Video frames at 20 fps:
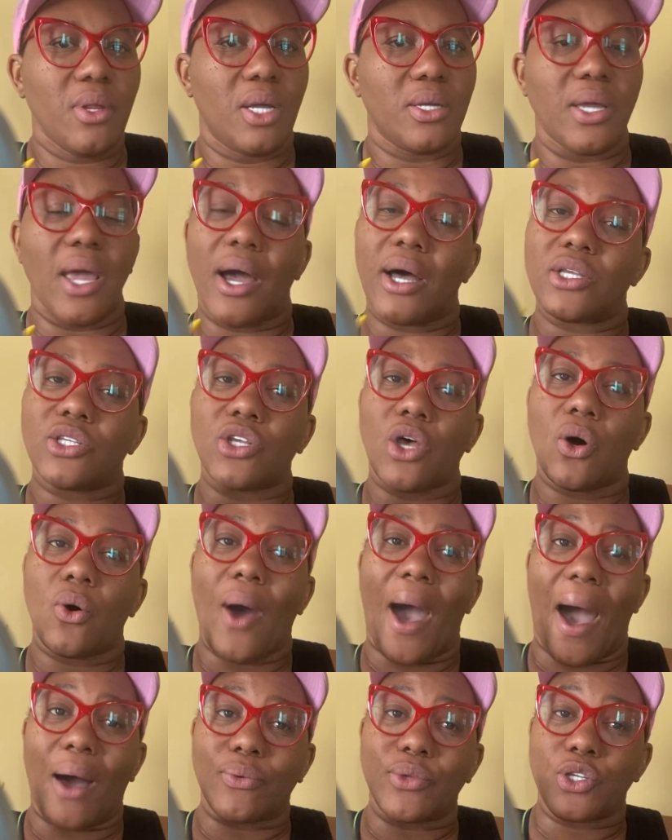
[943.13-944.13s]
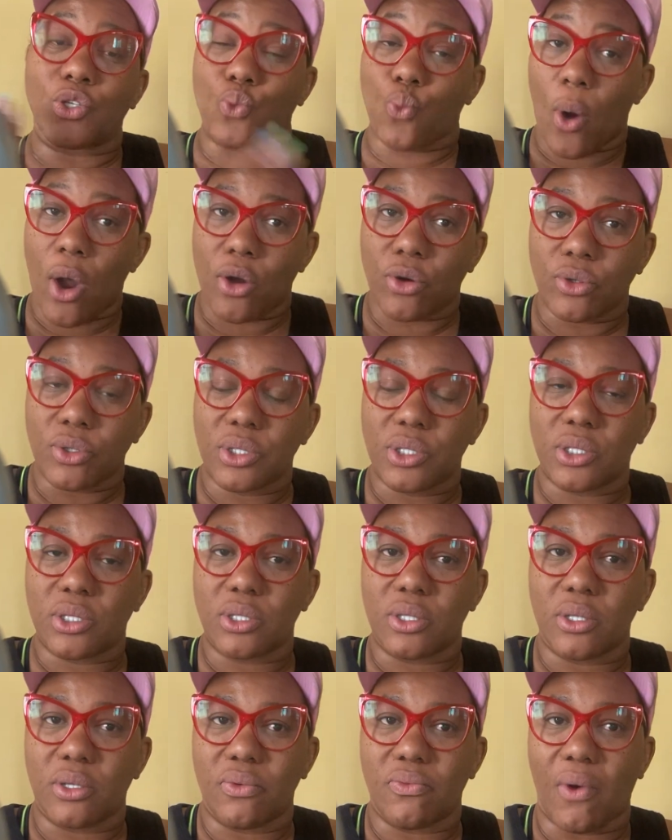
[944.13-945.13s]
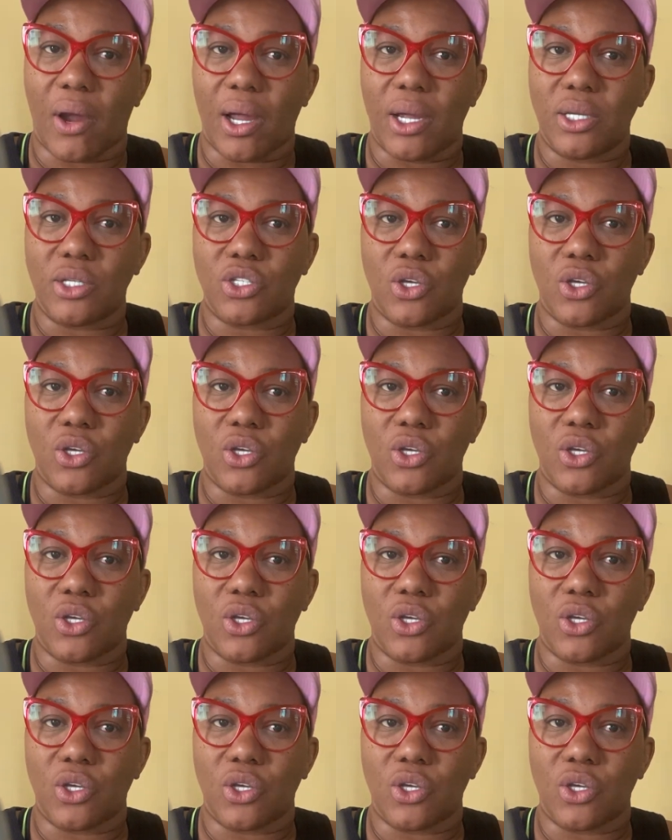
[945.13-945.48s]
yeah. So how this works, right?